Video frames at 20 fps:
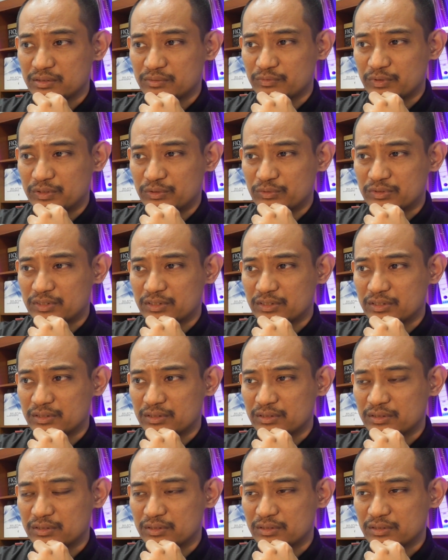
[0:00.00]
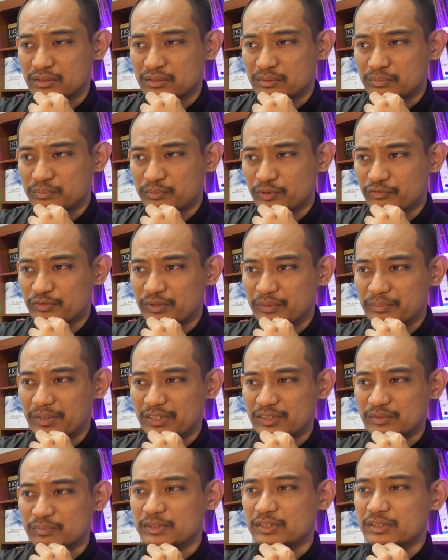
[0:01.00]
When you say prophet
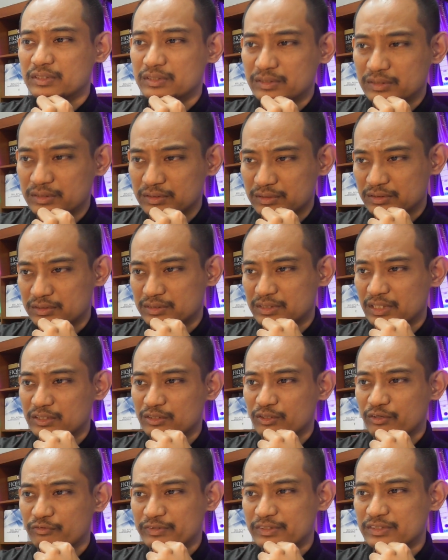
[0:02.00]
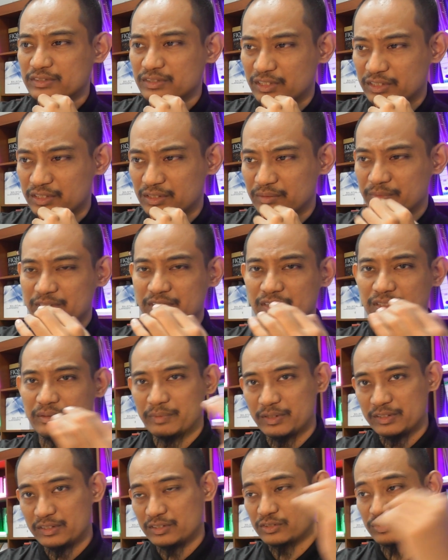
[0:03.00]
must be son of Israel, basically
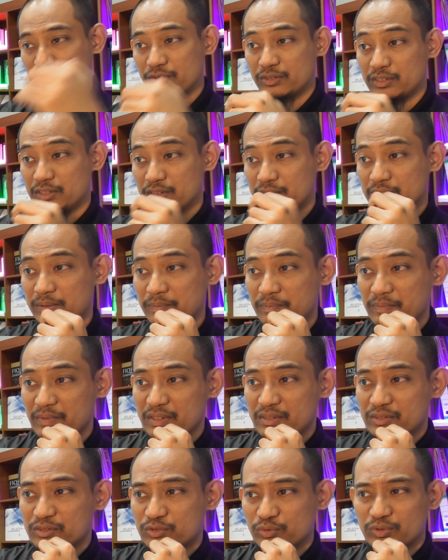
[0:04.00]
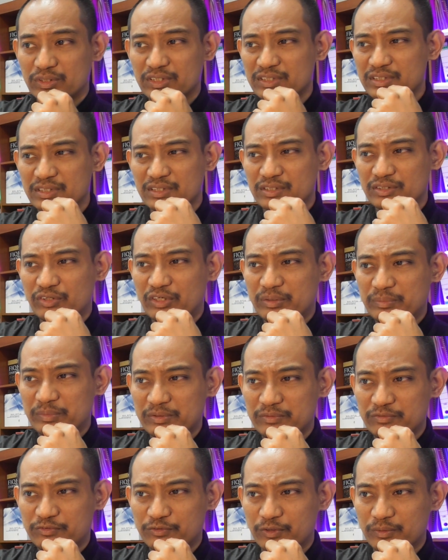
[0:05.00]
Bani Israel, right? So this is a
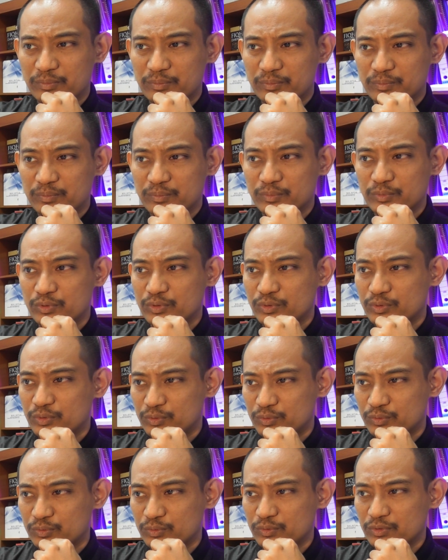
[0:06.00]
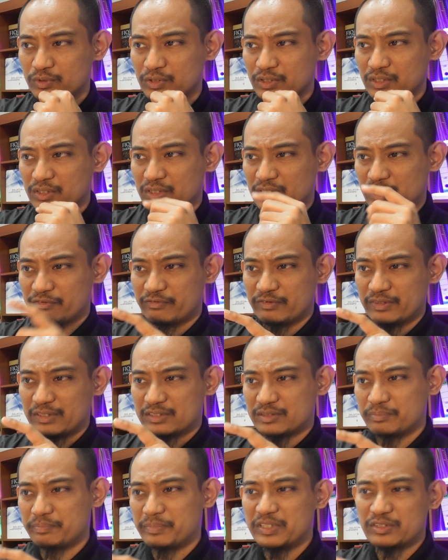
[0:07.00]
requirement from who? If
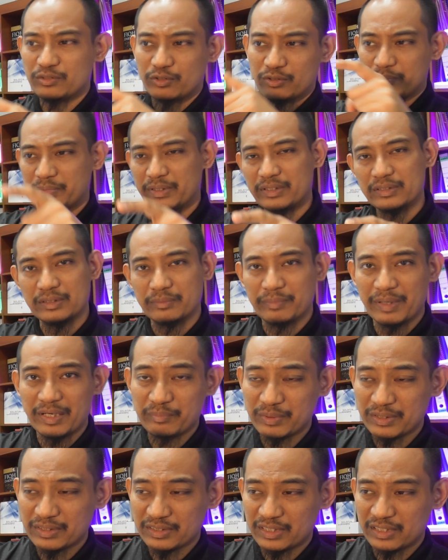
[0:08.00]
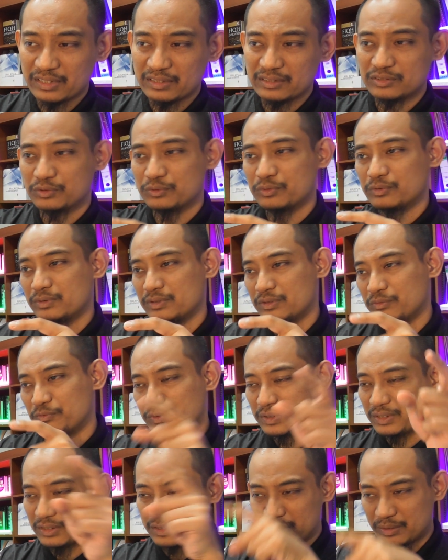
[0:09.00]
it's based on the Bible again, so
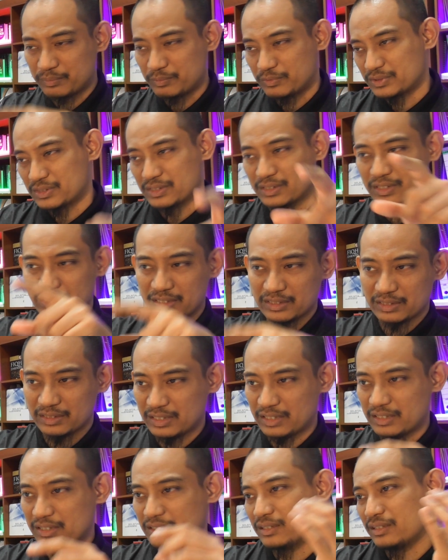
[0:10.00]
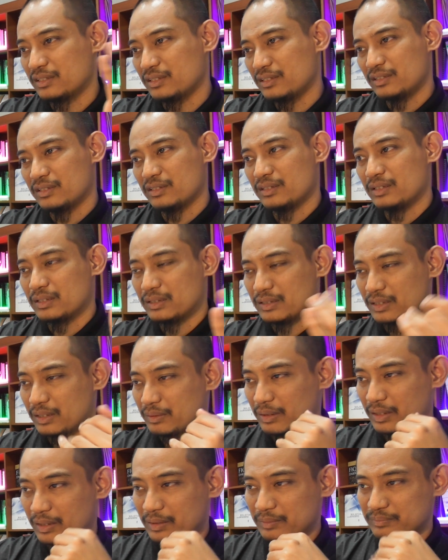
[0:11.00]
we keep circling there,
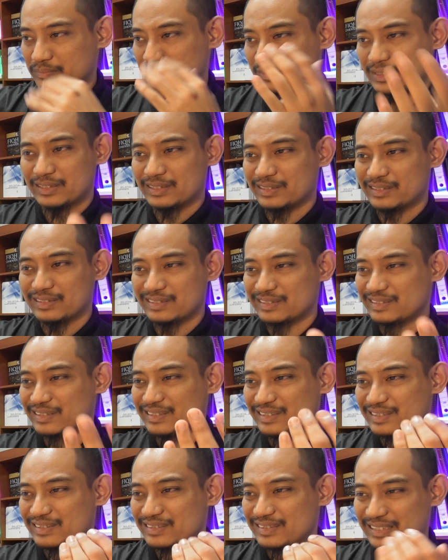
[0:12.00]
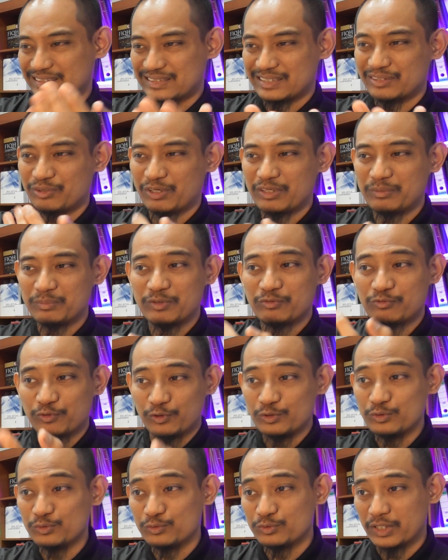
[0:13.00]
that's a requirement
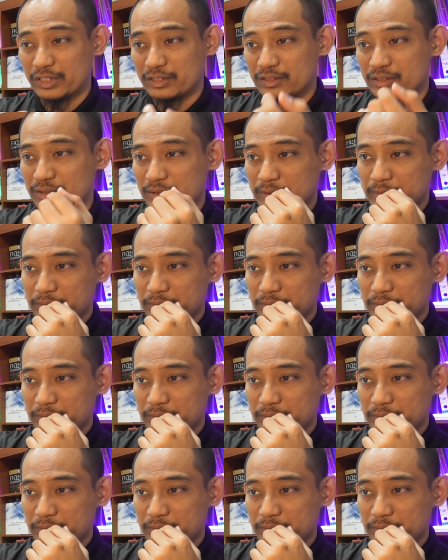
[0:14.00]
for you then.